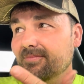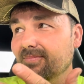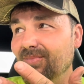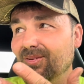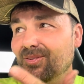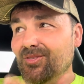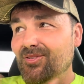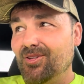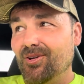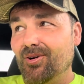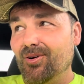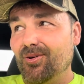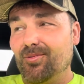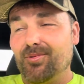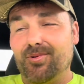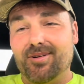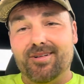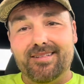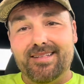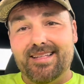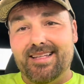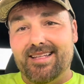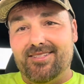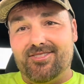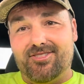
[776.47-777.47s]
So
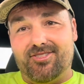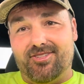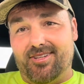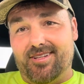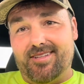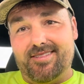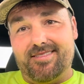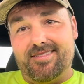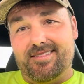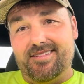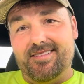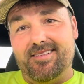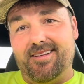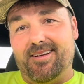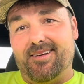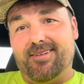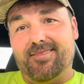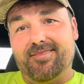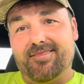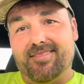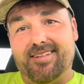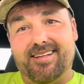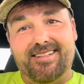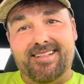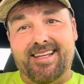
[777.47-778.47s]
really it's just, you know,
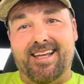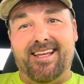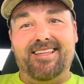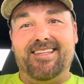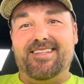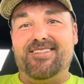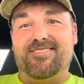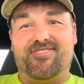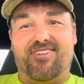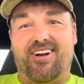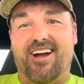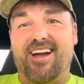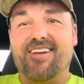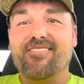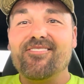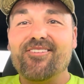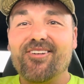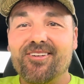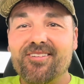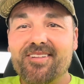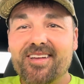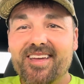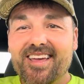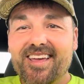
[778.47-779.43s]
a daily driver.